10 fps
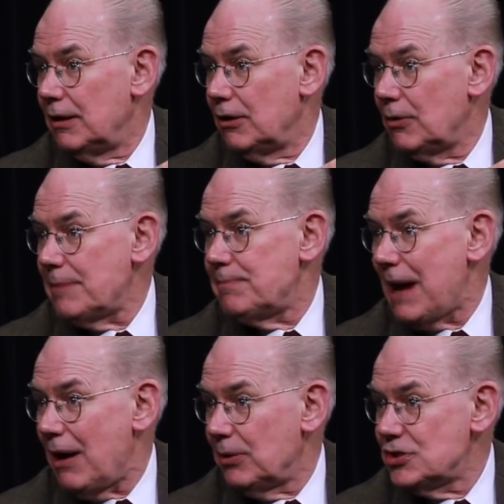great
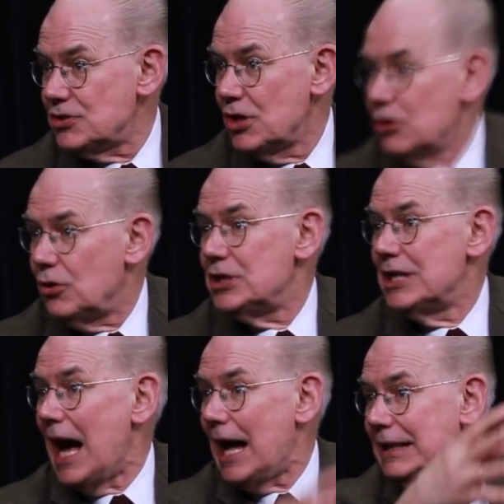powers could
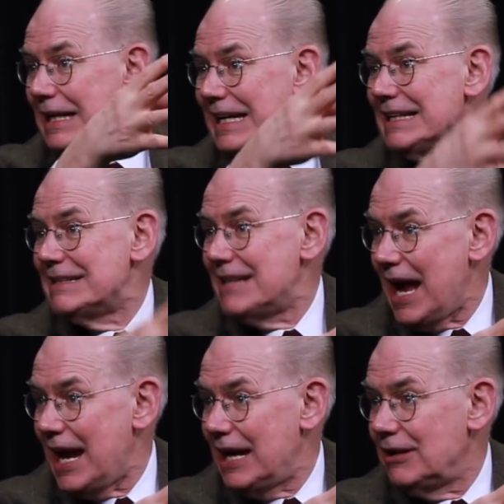not
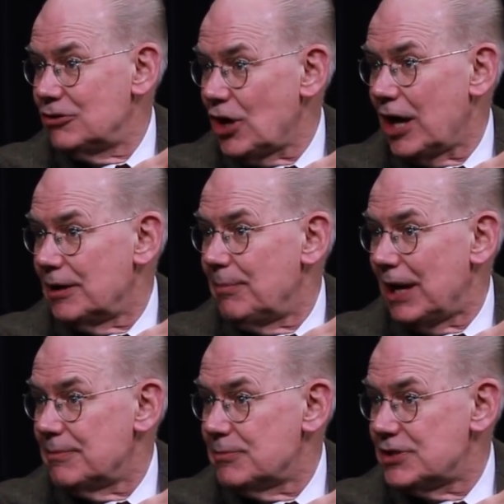contain China
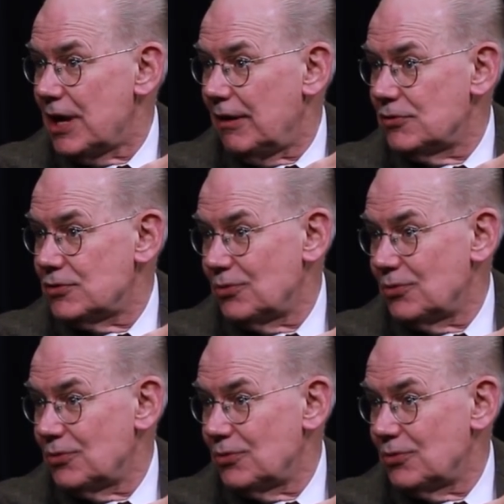by themselves.